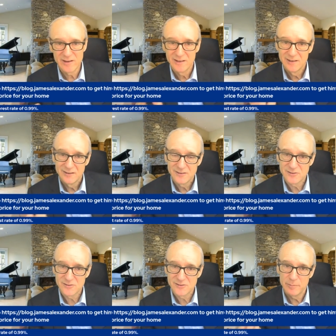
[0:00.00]
Doesn't matter,
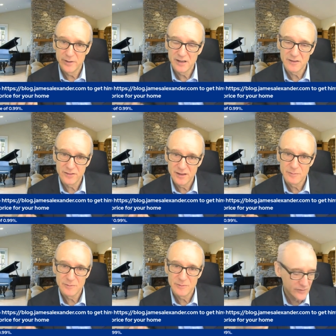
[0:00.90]
pick a theme and
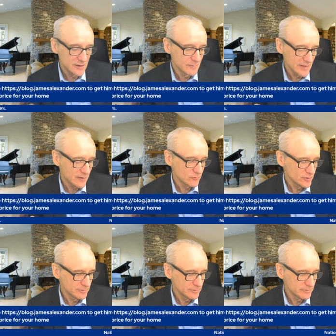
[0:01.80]
theme that room.
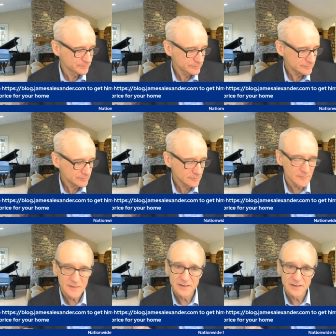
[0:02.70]

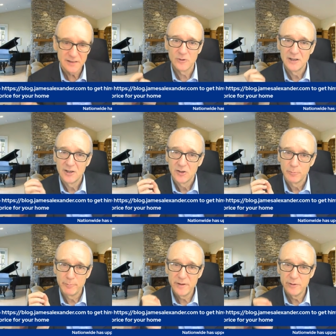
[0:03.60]
Now,
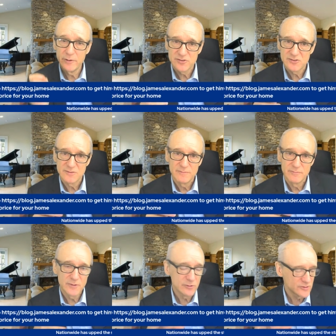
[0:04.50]
mirrors
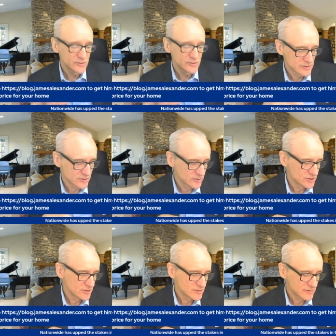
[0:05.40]
are always a good use for
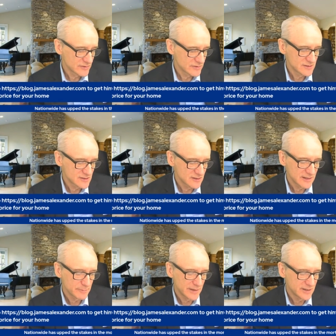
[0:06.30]
things like
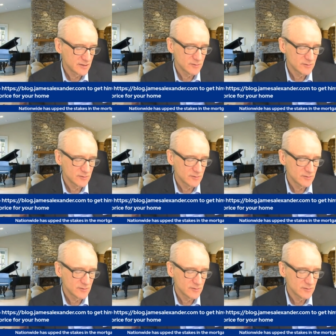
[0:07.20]
making a room feel